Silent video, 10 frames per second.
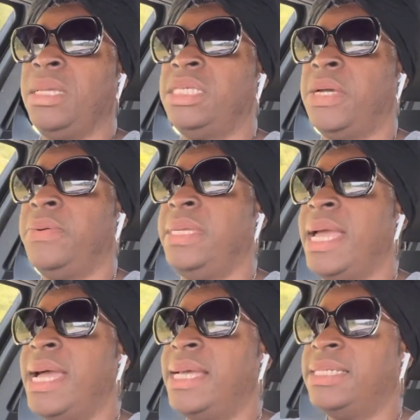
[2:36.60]
So
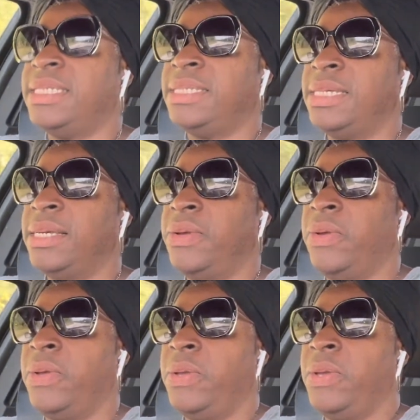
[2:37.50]
yes,
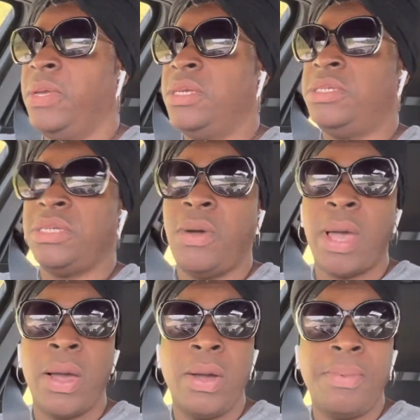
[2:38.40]
so
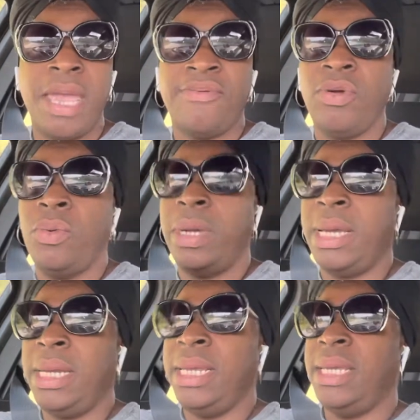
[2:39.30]
I hope
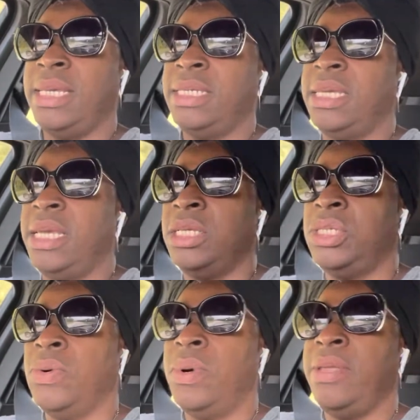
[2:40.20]
everyone is
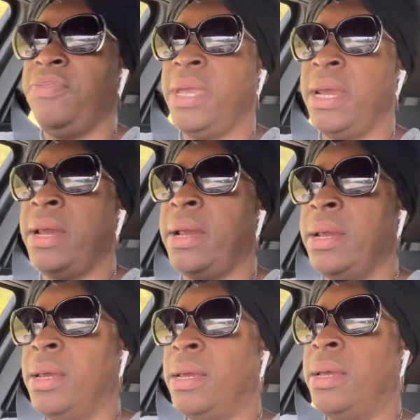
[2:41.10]
enjoying their
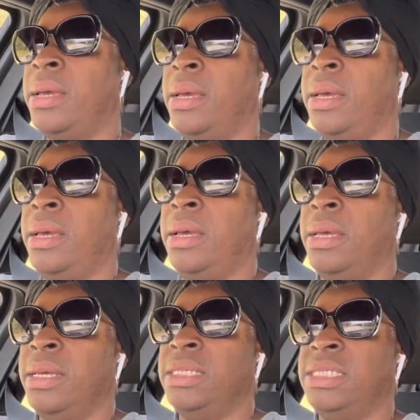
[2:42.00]

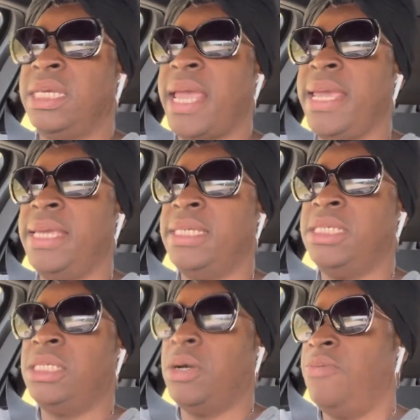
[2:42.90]

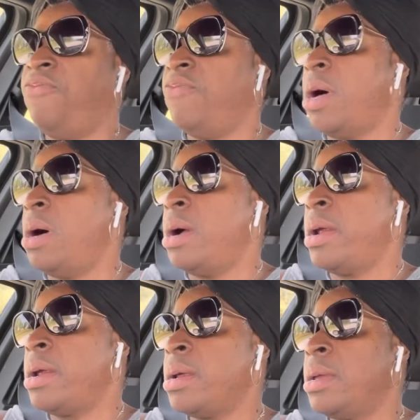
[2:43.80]
days so
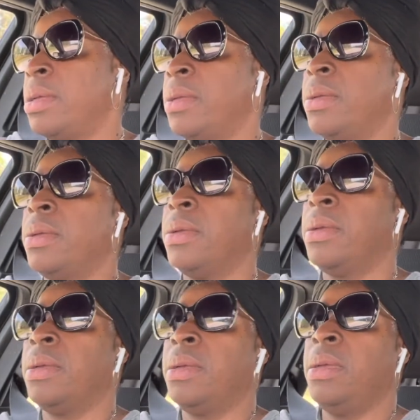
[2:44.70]
far.
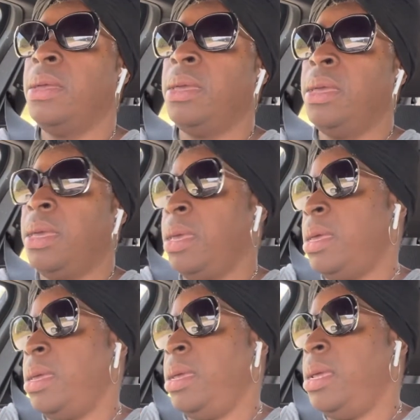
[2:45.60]

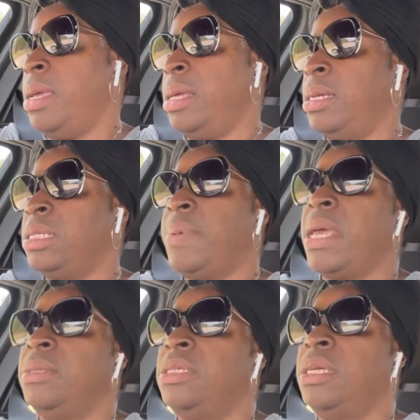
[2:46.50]
And it's
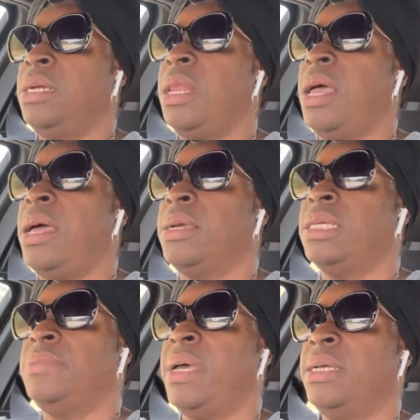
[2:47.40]
about 10 o'clock,
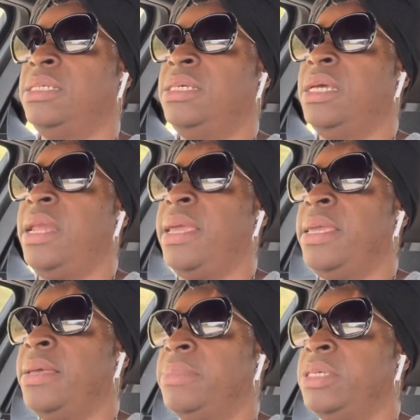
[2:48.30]
about 10
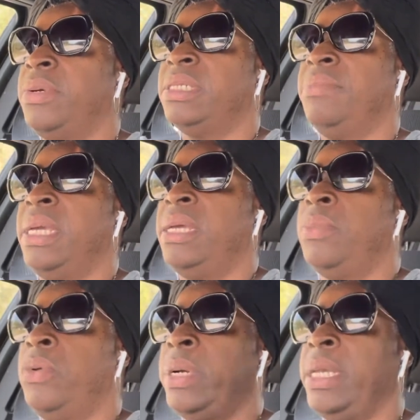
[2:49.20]
a.m. So it's
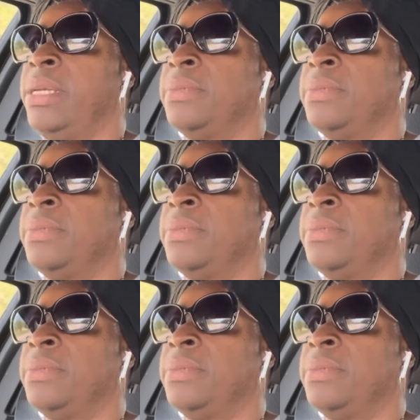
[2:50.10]
mid-morning.